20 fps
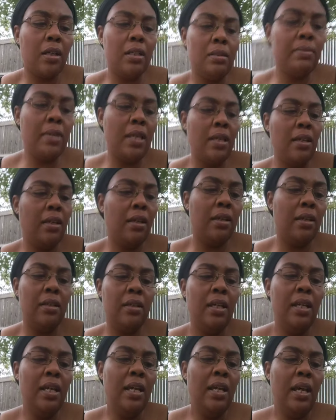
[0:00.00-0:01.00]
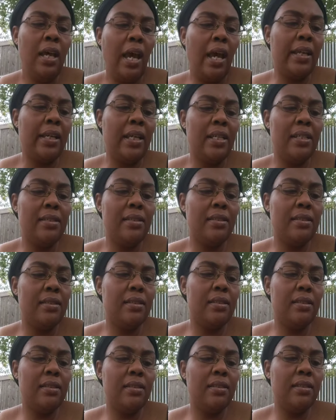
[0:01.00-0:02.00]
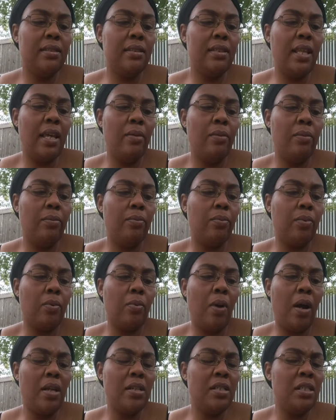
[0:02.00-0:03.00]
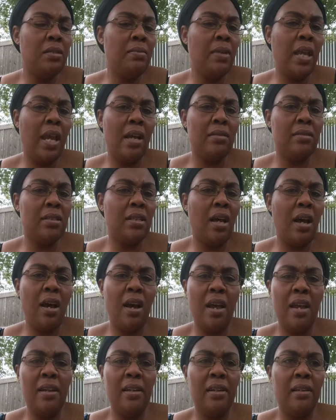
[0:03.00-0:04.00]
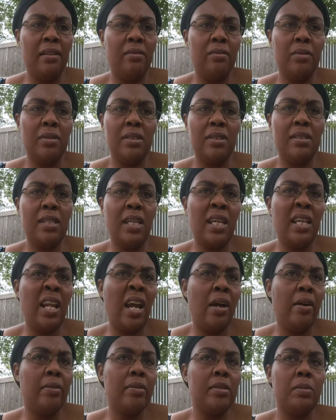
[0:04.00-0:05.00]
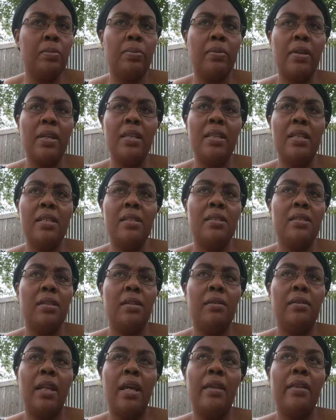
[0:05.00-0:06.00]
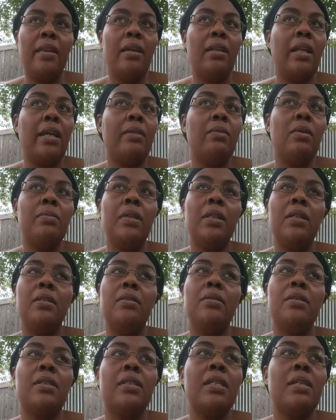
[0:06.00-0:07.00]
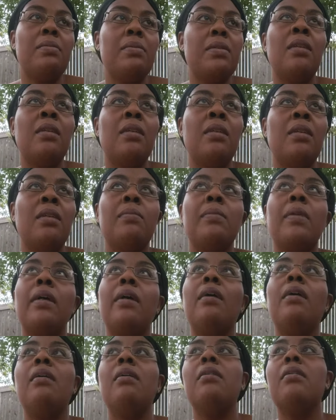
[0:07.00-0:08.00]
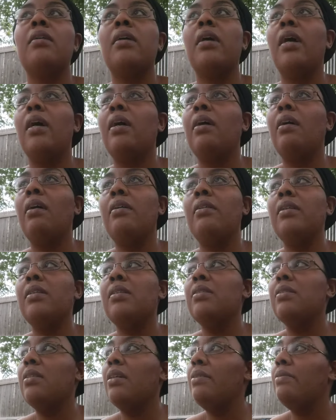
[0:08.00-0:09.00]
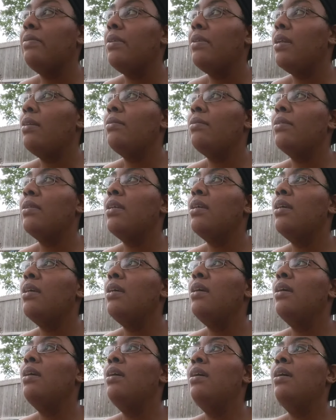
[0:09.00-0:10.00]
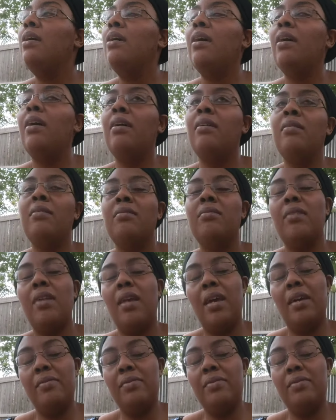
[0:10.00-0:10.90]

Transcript: talking to me, and I guess they were watching me outside and was seeing how I was breathing. So now they like want me to do a sleep study, and I'm like, oh god, all this stuff I don't